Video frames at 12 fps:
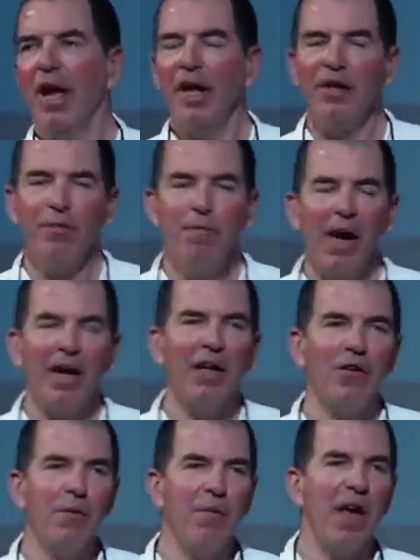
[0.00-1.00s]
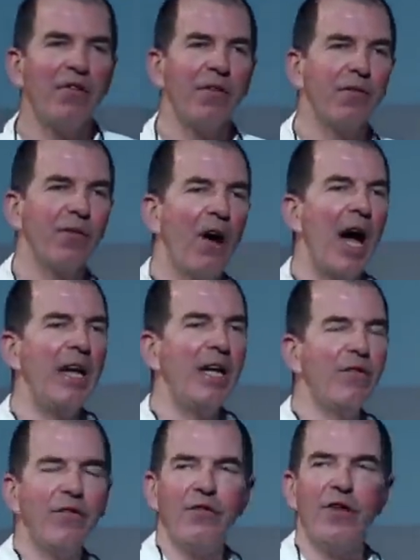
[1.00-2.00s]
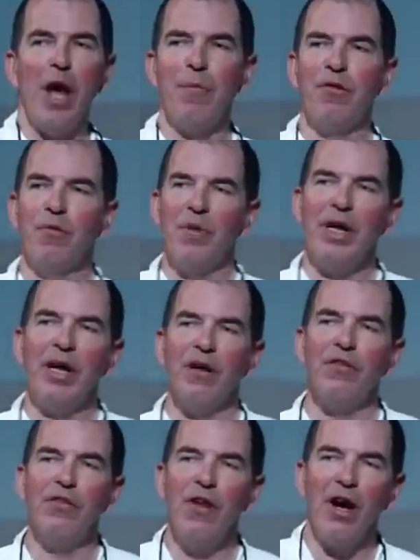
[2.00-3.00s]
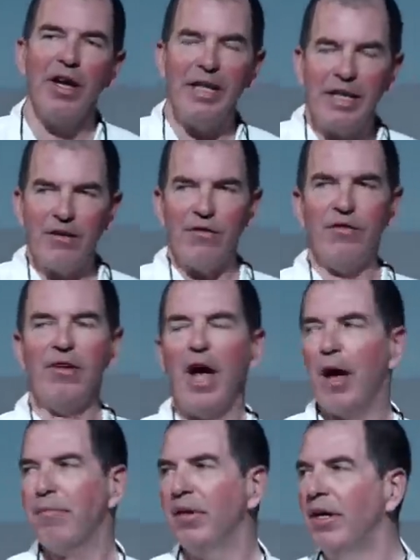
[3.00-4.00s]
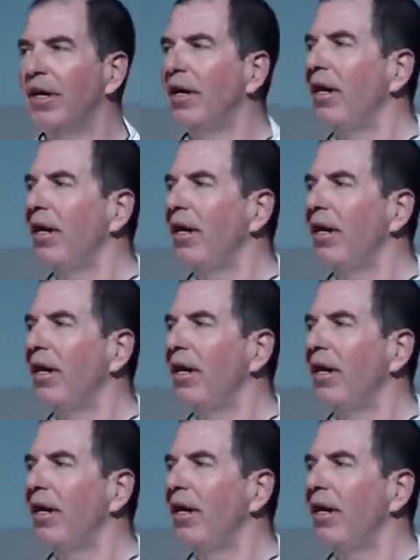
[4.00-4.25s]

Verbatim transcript: And this mechanism has a variety of steps, and we can get stuck at each step.